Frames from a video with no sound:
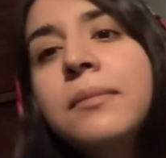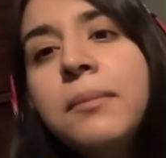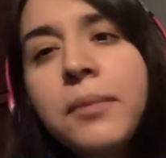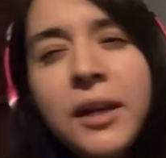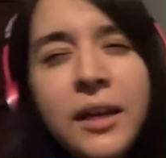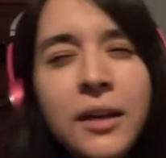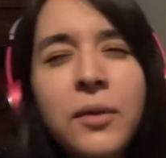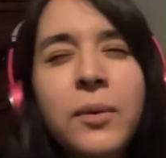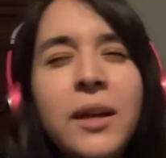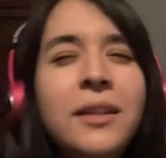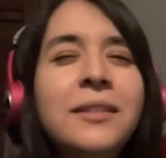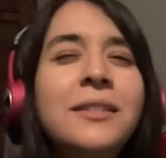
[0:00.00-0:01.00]
But
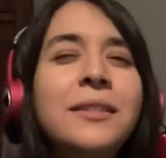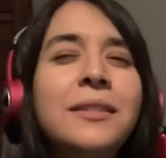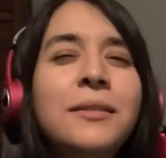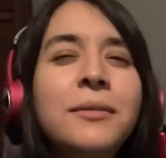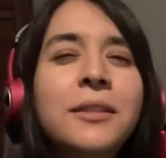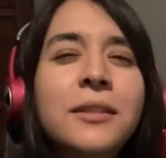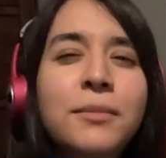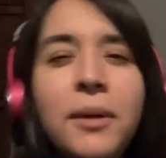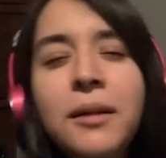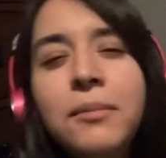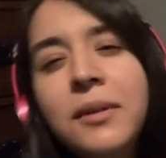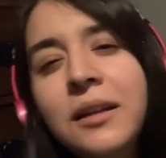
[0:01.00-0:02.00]
anyways,
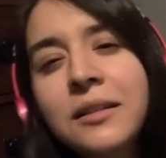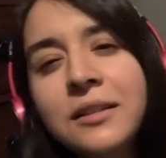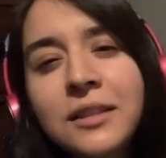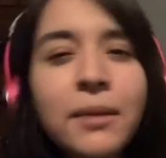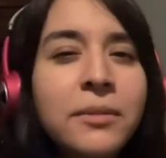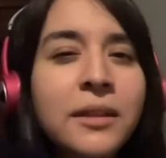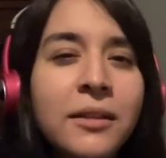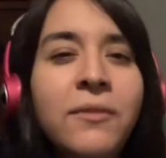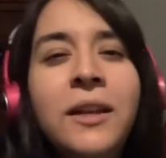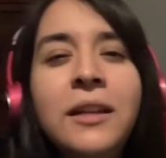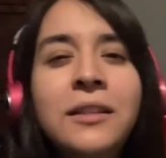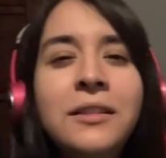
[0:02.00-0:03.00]
despite being slapped in the
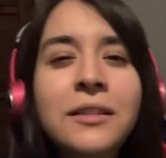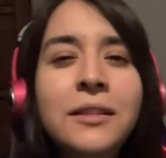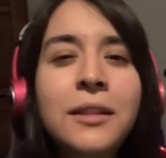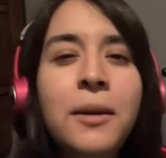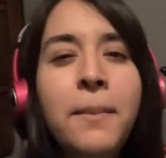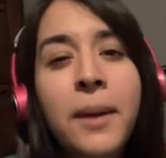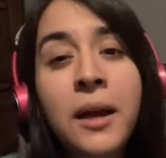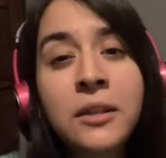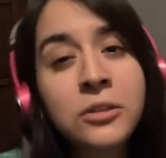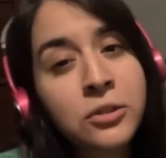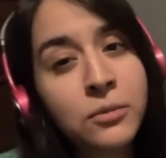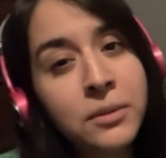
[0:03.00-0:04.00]
face by a
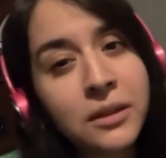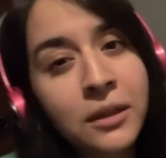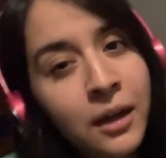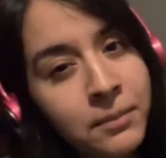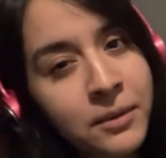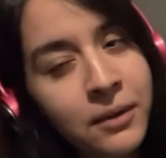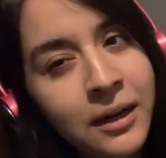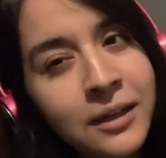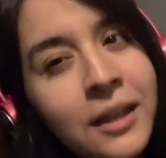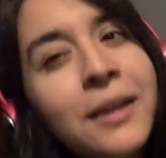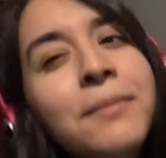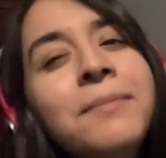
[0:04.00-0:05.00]
stupid copyright
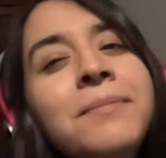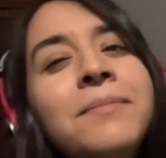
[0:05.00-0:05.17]
claim,